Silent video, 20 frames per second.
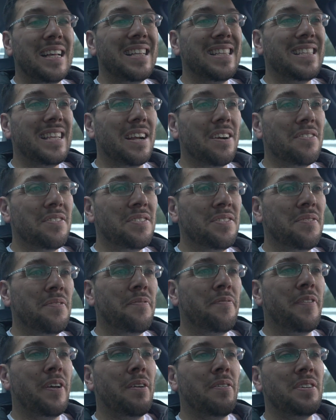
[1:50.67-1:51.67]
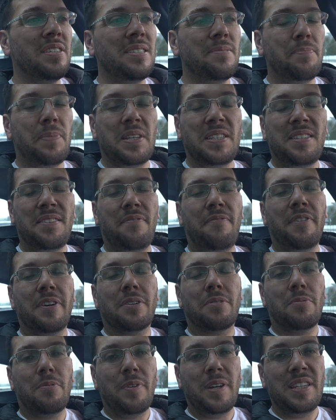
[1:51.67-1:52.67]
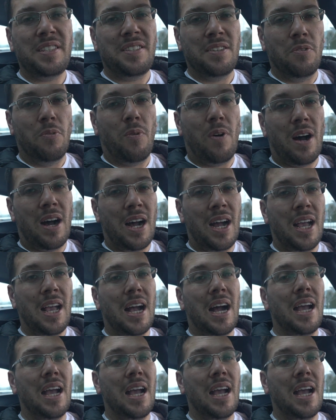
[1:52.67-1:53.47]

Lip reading: there's a very specific reason why